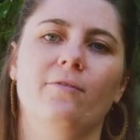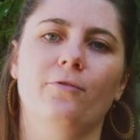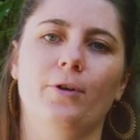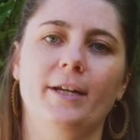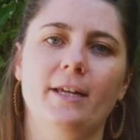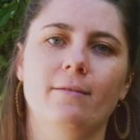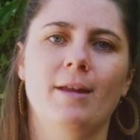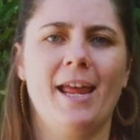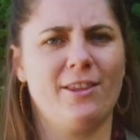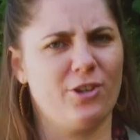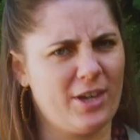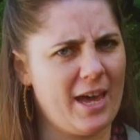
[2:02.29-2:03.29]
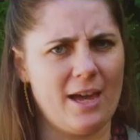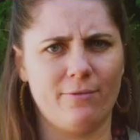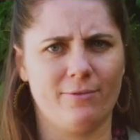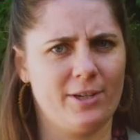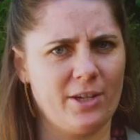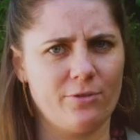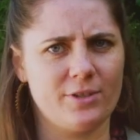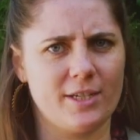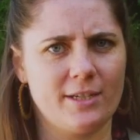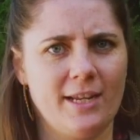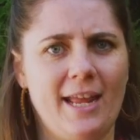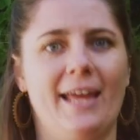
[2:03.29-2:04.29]
avoid it and you can't reuse
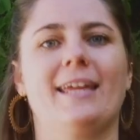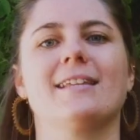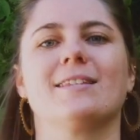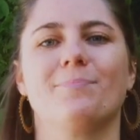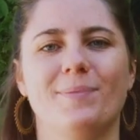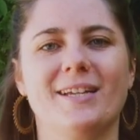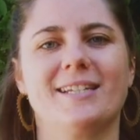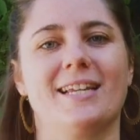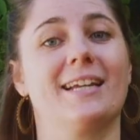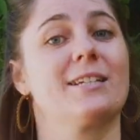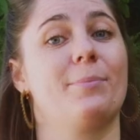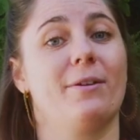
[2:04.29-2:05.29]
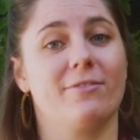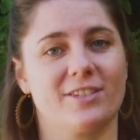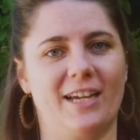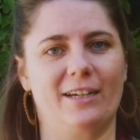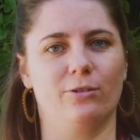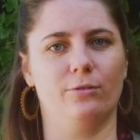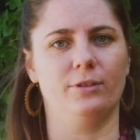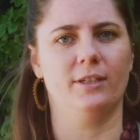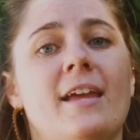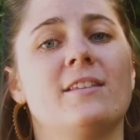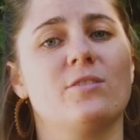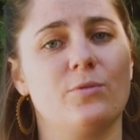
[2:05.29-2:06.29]
it, it gets a big tick to be recycled.
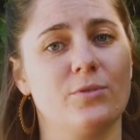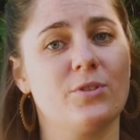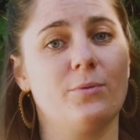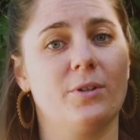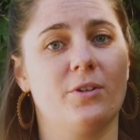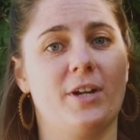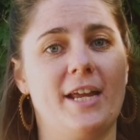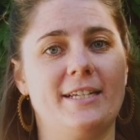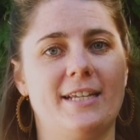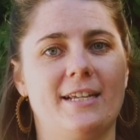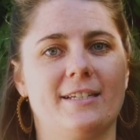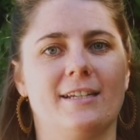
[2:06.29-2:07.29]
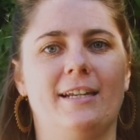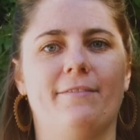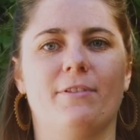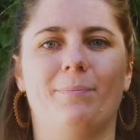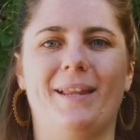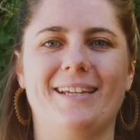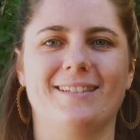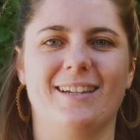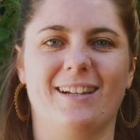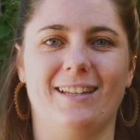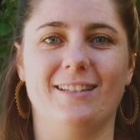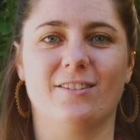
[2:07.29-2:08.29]
It's also a good idea to leave the
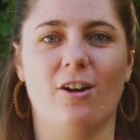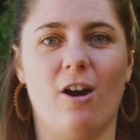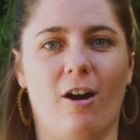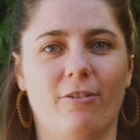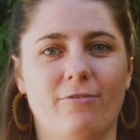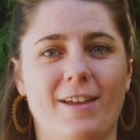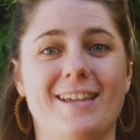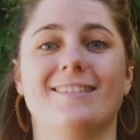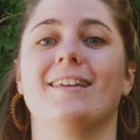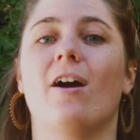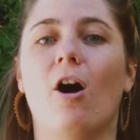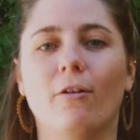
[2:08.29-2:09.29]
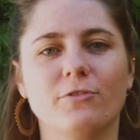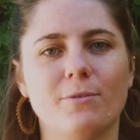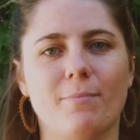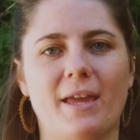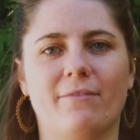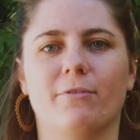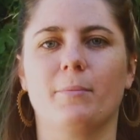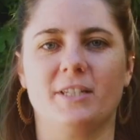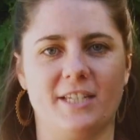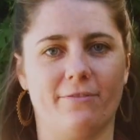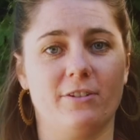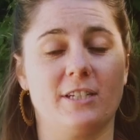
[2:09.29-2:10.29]
plastic lids off, as they're often made from a
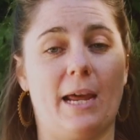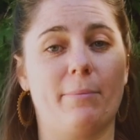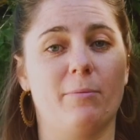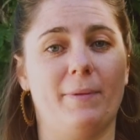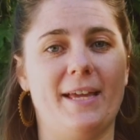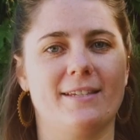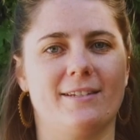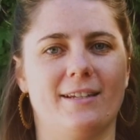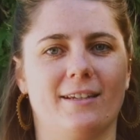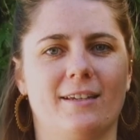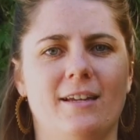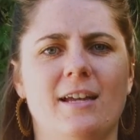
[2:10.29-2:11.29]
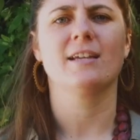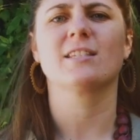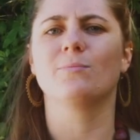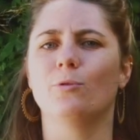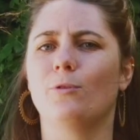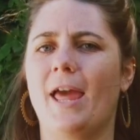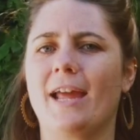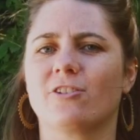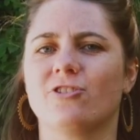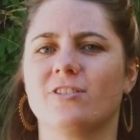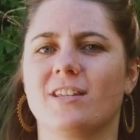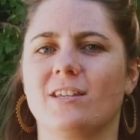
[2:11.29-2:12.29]
different type of plastic. Small
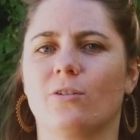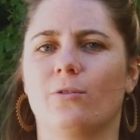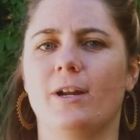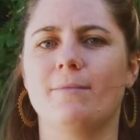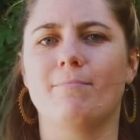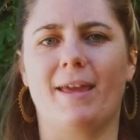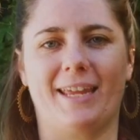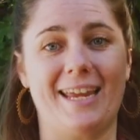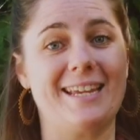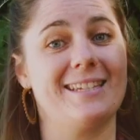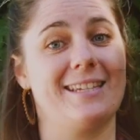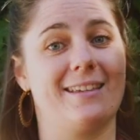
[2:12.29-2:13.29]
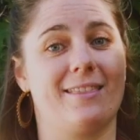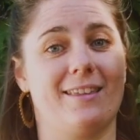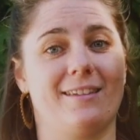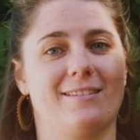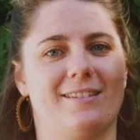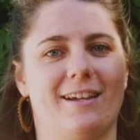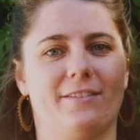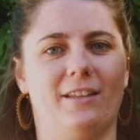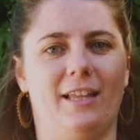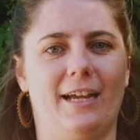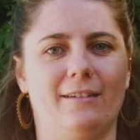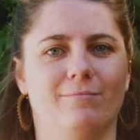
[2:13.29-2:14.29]
actions at your end make easier things down the
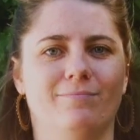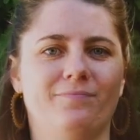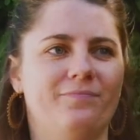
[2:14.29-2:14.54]
line.